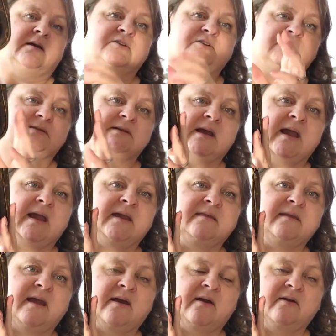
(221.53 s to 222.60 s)
can just hang
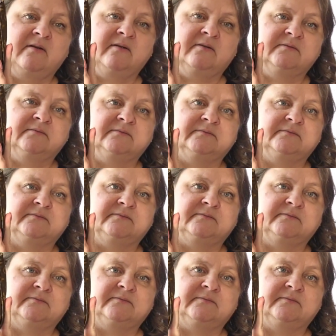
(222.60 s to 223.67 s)
there.
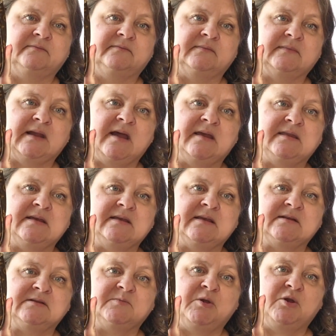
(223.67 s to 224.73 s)
I think
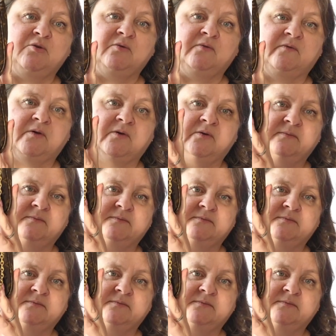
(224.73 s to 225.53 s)
that's beautiful.